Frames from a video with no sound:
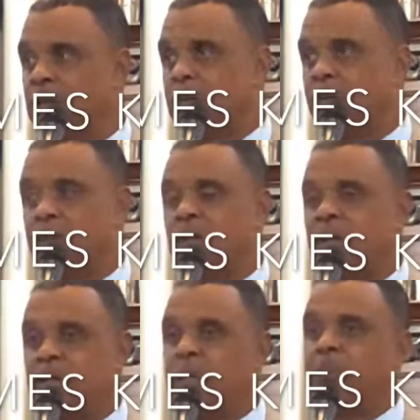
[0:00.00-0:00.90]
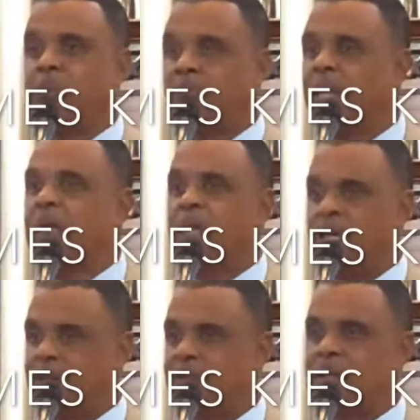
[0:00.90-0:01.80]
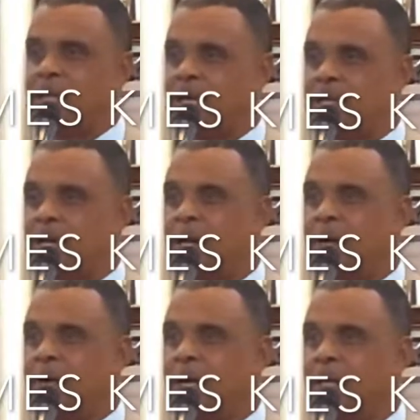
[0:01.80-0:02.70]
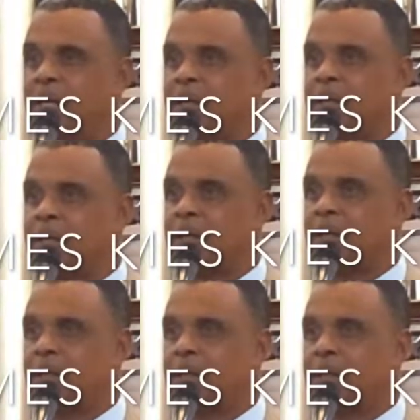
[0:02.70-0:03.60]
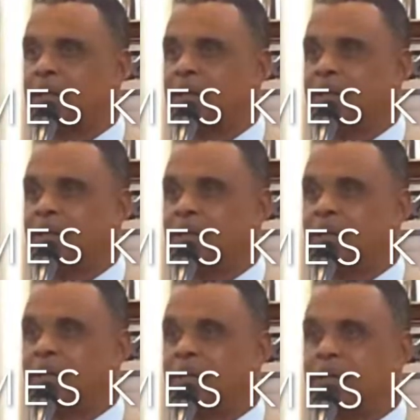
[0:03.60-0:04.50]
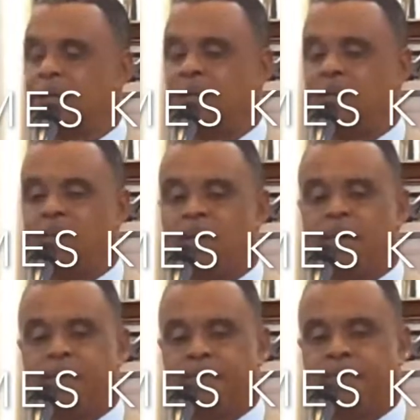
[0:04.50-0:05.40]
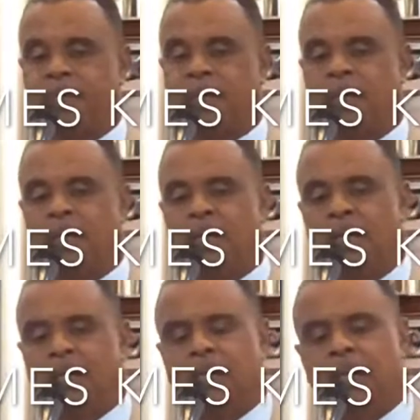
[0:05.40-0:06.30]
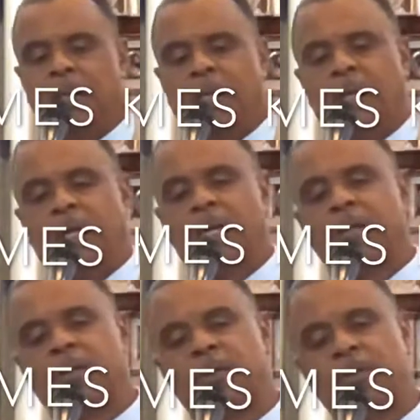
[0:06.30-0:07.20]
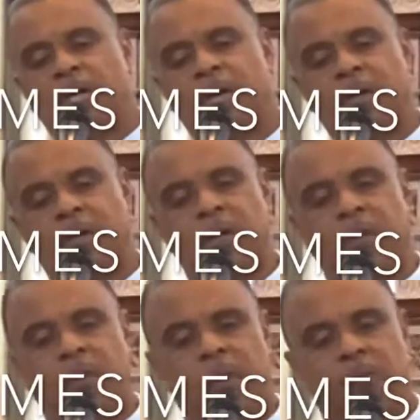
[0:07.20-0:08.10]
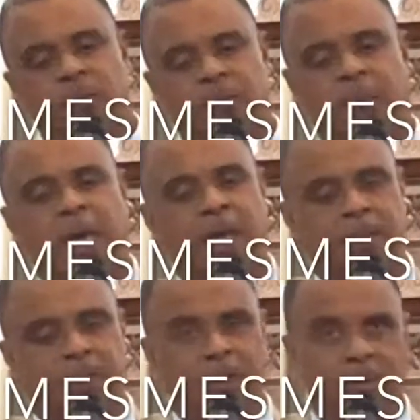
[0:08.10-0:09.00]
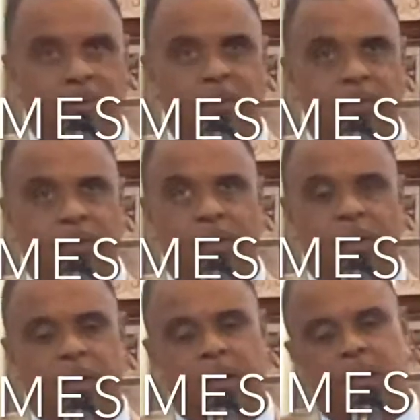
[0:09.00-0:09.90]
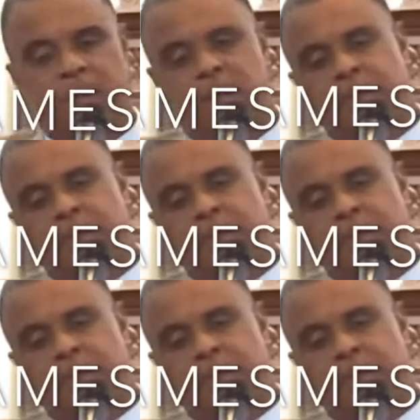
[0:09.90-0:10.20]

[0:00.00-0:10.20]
But we're going to just be big kids today. Is that all right? All right. Good to see you, Pam. Good to see you. He entered Jericho and was passing through it.